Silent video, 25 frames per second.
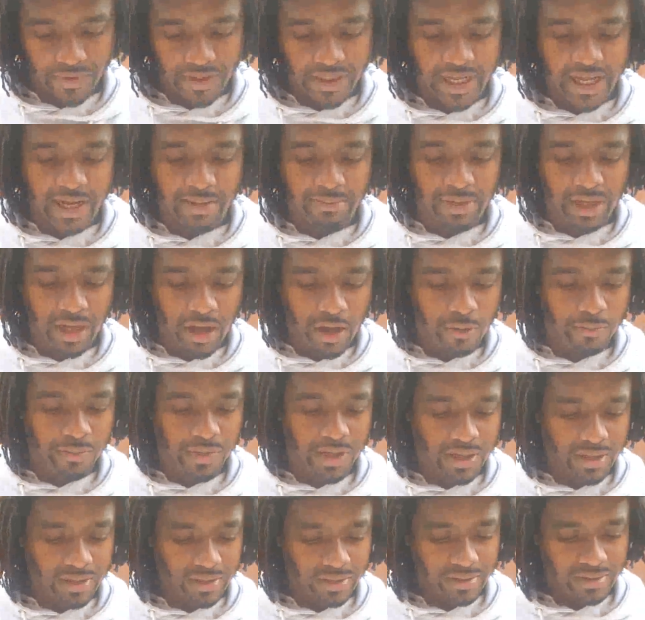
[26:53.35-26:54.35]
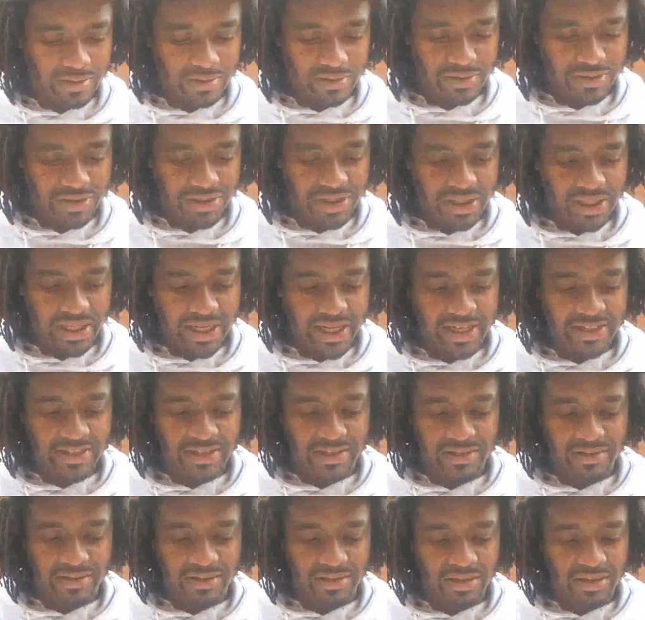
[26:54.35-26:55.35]
named Lomna. She
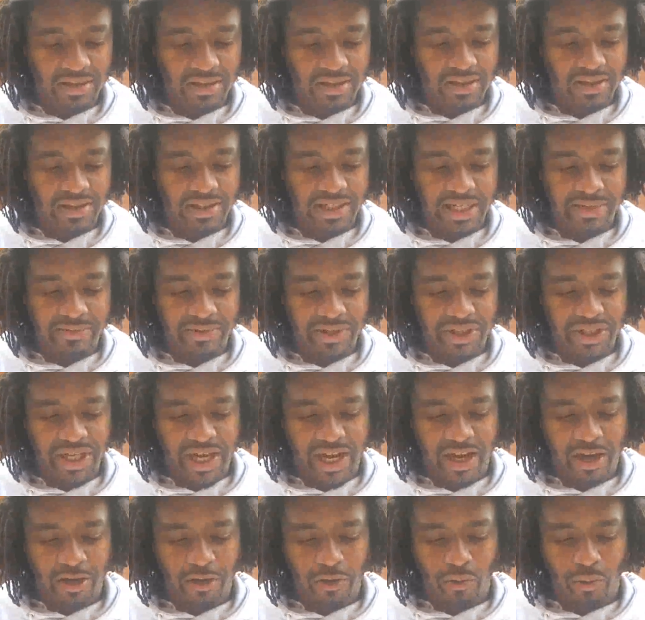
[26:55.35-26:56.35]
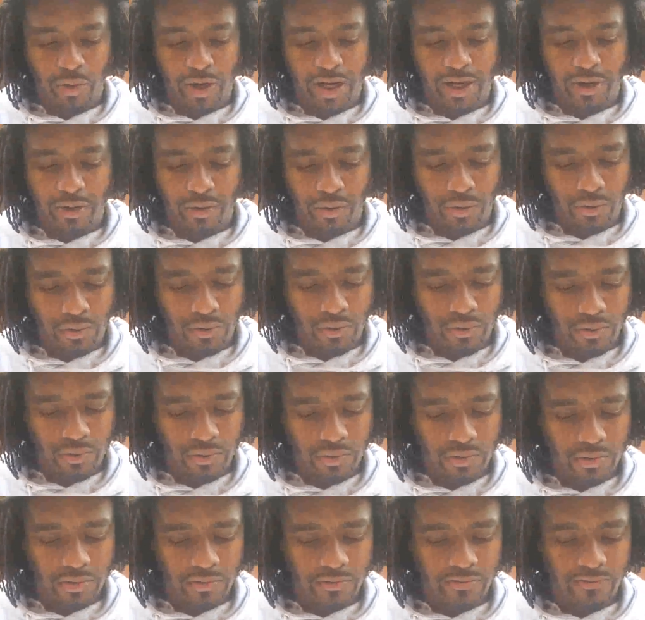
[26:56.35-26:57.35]
has they have a child, Reu,
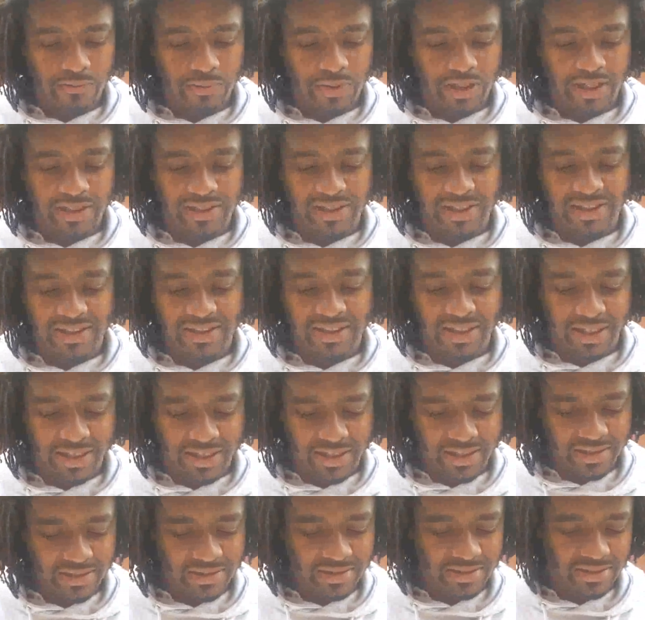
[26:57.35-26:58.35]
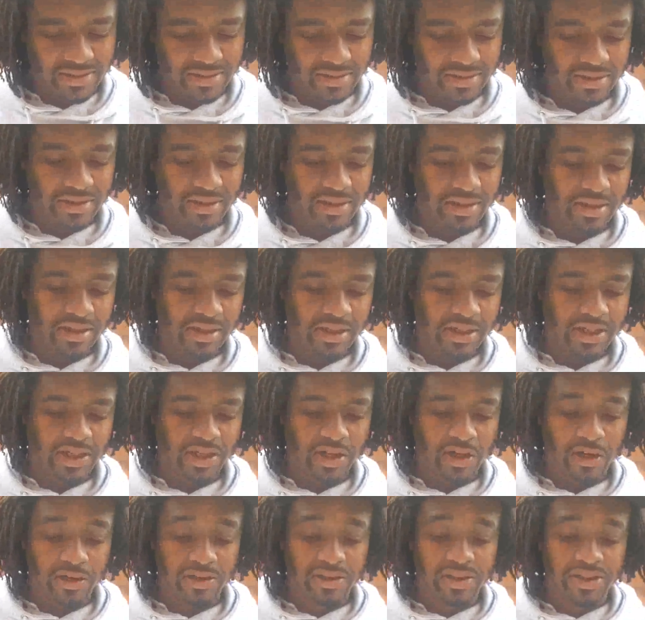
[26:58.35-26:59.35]
because he says,
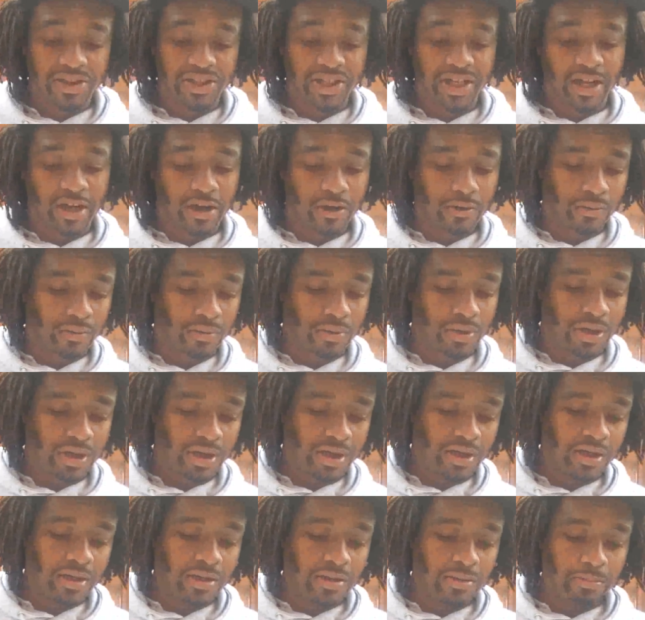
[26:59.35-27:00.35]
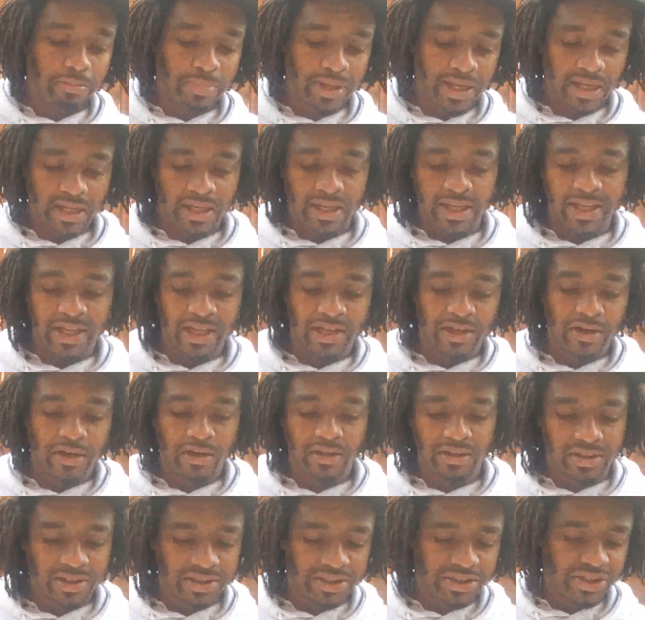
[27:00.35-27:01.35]
Peleg
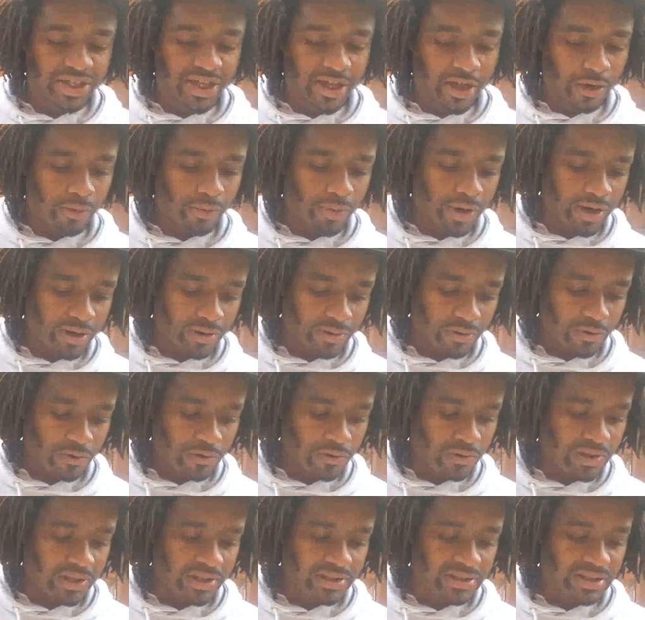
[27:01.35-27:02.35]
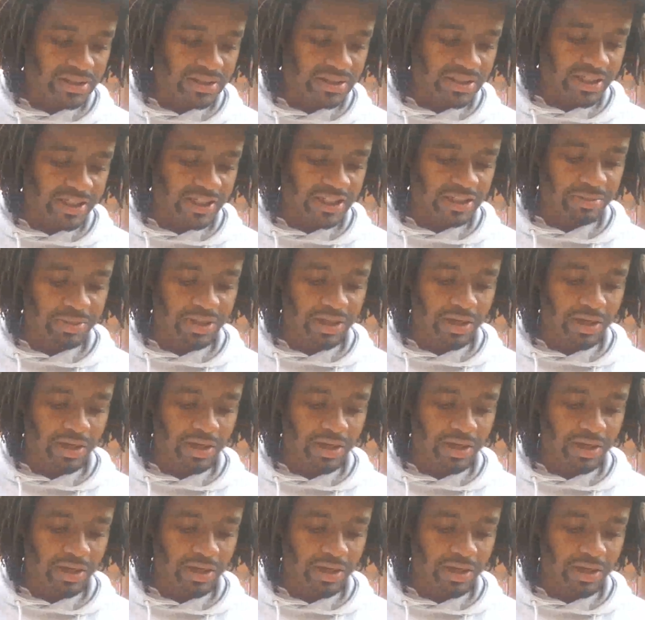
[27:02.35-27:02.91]
calls his child Reu, because he says,